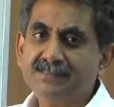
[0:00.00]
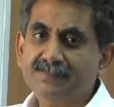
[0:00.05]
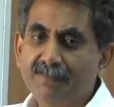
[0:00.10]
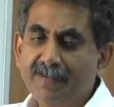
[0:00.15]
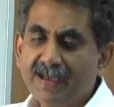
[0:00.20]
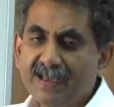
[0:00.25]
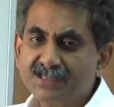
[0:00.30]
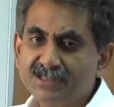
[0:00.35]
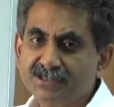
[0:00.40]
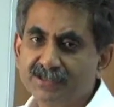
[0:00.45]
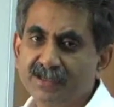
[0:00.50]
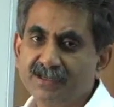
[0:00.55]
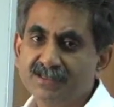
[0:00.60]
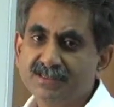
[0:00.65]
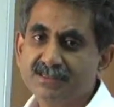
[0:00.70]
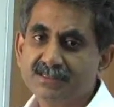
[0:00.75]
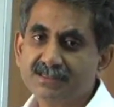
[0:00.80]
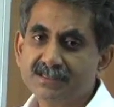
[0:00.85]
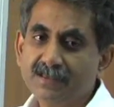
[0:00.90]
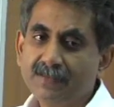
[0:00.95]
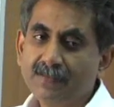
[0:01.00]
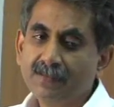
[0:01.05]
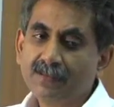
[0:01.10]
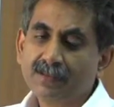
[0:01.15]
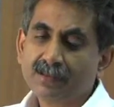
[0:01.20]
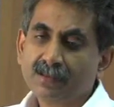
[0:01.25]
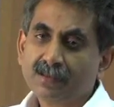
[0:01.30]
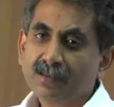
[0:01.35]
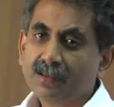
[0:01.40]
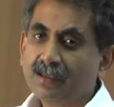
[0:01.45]
batch runs,
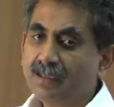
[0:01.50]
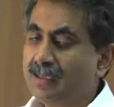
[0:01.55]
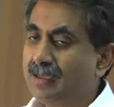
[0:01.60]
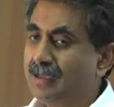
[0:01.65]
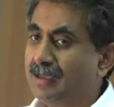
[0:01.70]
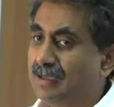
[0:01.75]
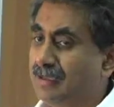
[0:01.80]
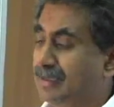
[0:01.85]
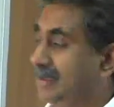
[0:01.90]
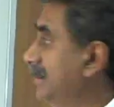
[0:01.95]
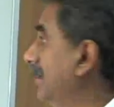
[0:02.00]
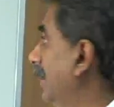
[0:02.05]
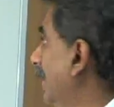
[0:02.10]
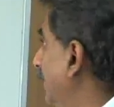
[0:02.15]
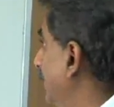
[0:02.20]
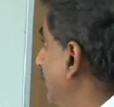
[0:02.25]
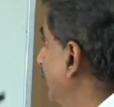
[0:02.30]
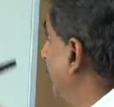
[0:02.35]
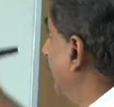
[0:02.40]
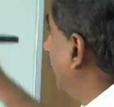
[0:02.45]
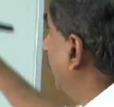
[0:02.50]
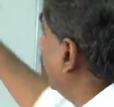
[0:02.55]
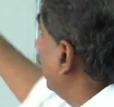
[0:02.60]
and